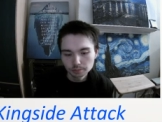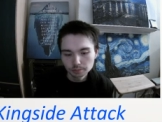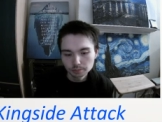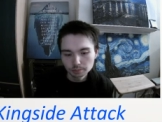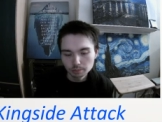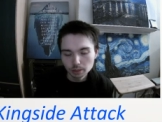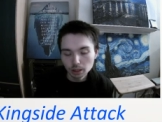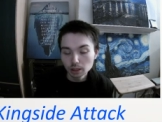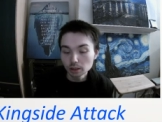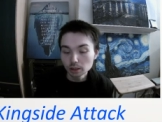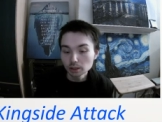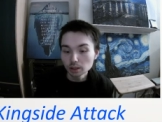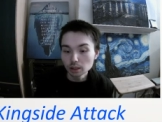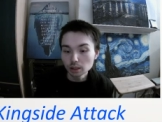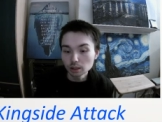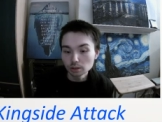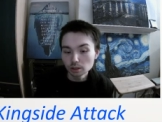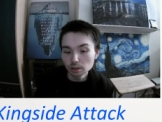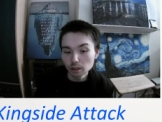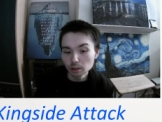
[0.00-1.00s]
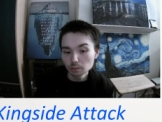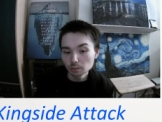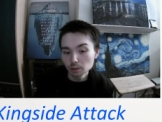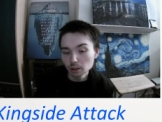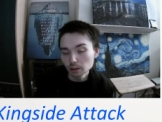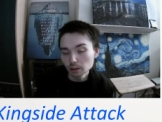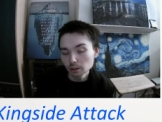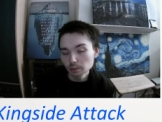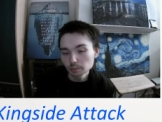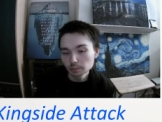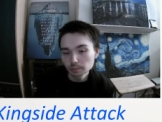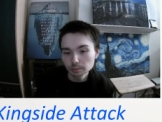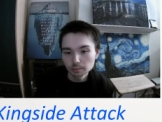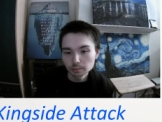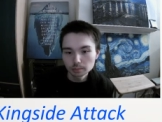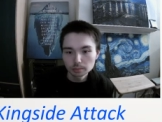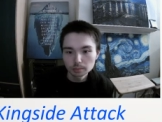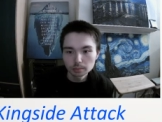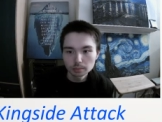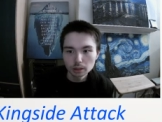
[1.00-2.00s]
made his kingside weak.
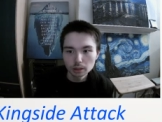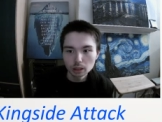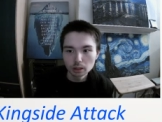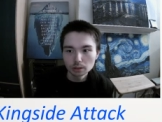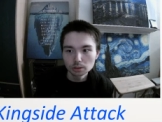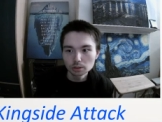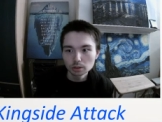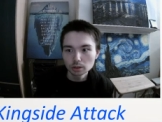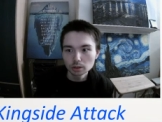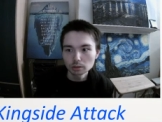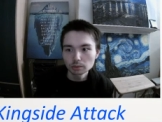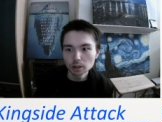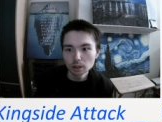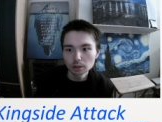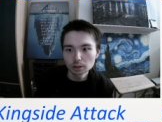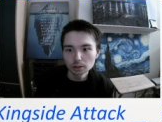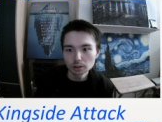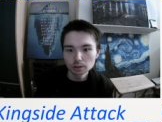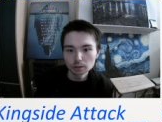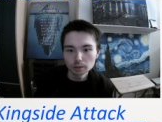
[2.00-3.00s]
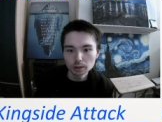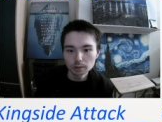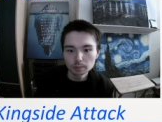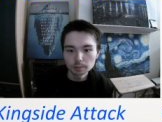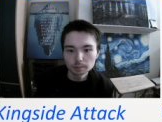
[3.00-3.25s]
Now I took advantage of it.